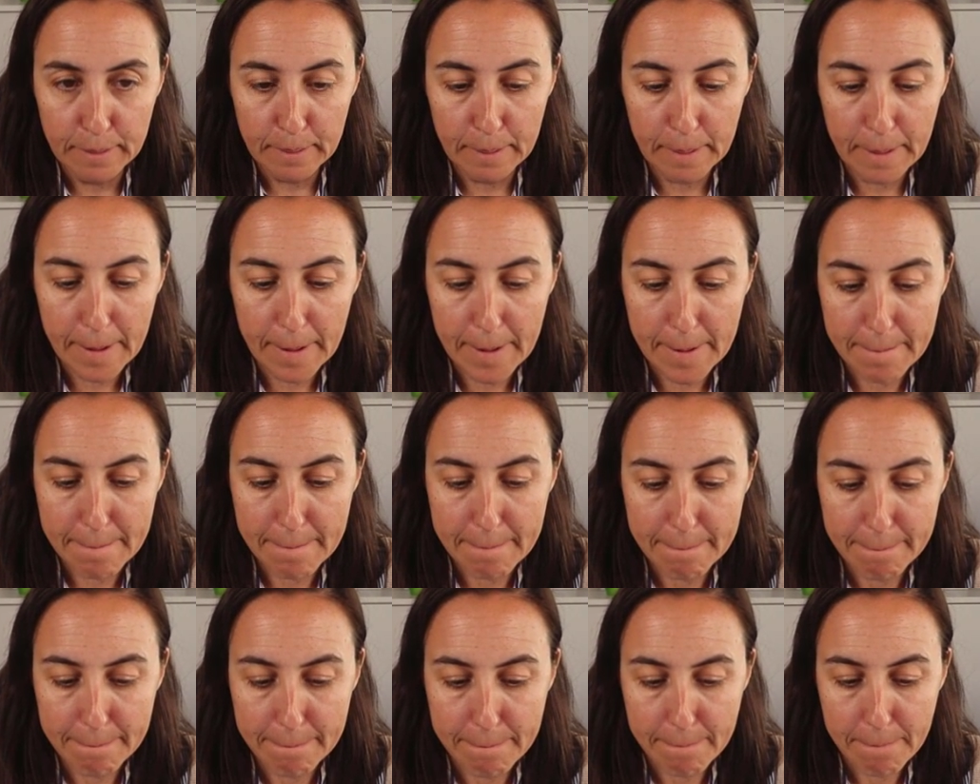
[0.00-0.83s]

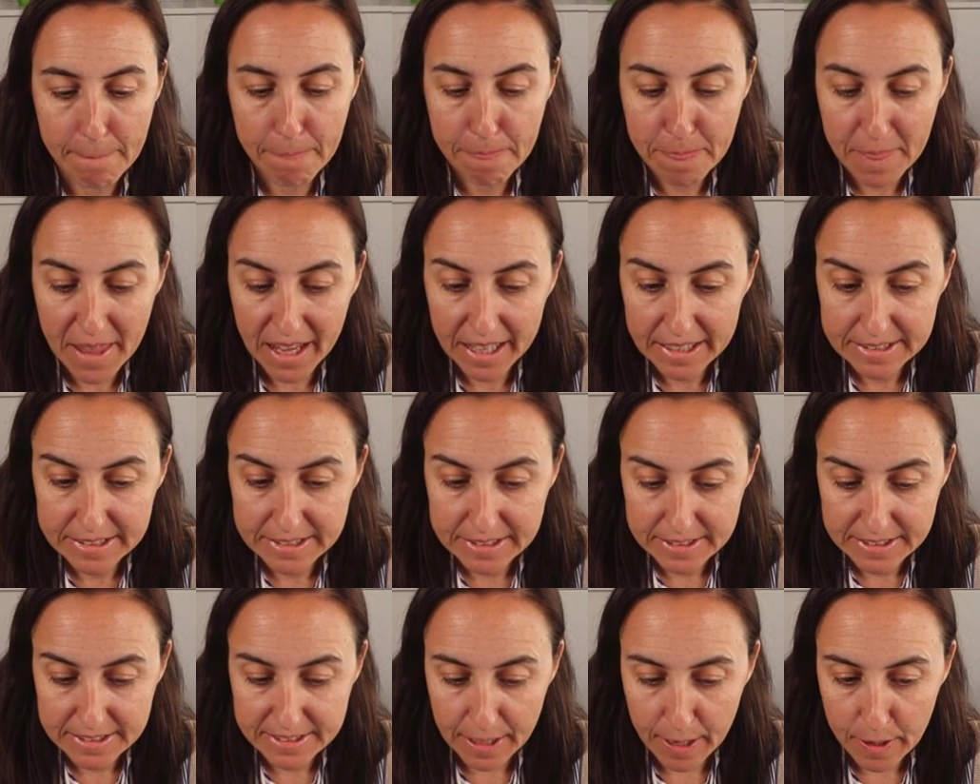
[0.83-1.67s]
Um, next
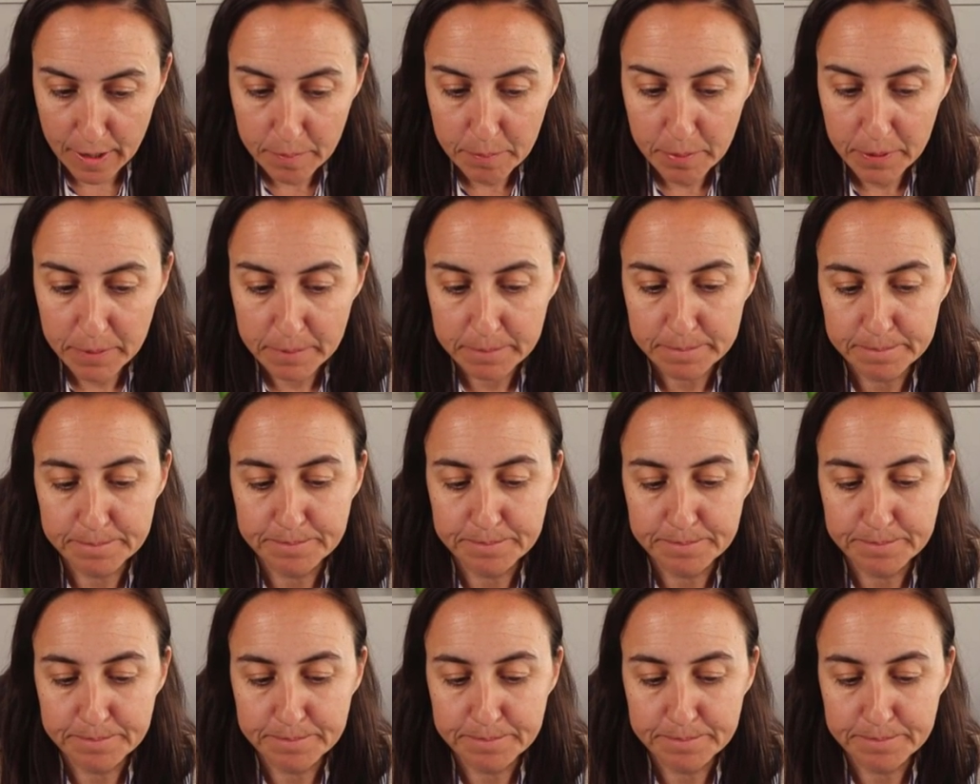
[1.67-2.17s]
step,